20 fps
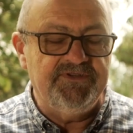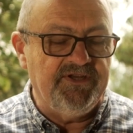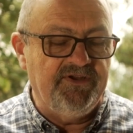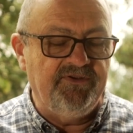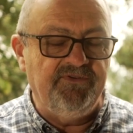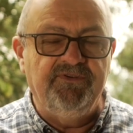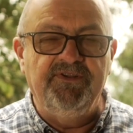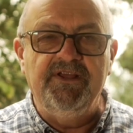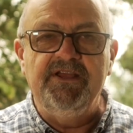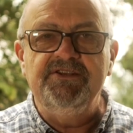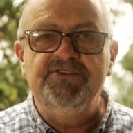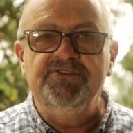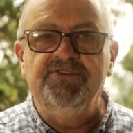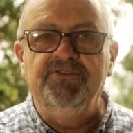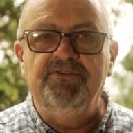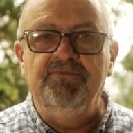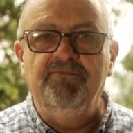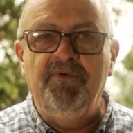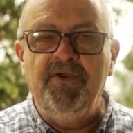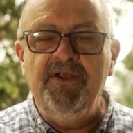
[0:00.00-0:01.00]
So you'll need
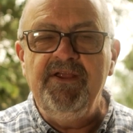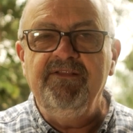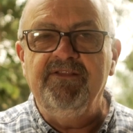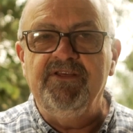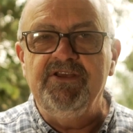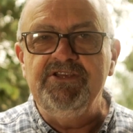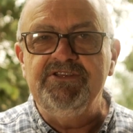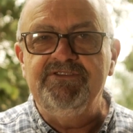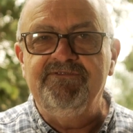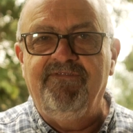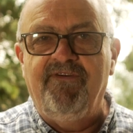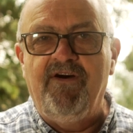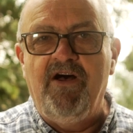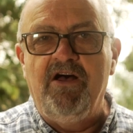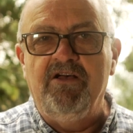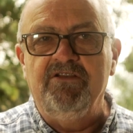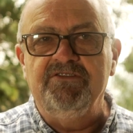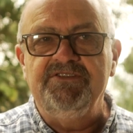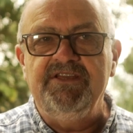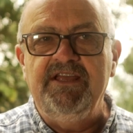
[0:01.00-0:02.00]
to bring these
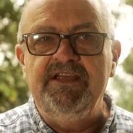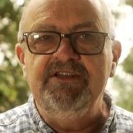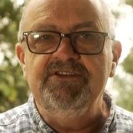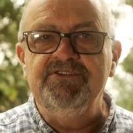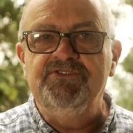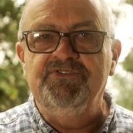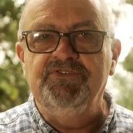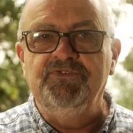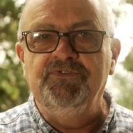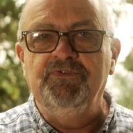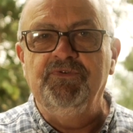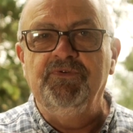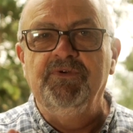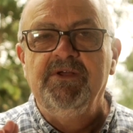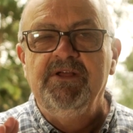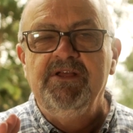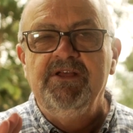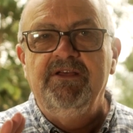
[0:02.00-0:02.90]
files into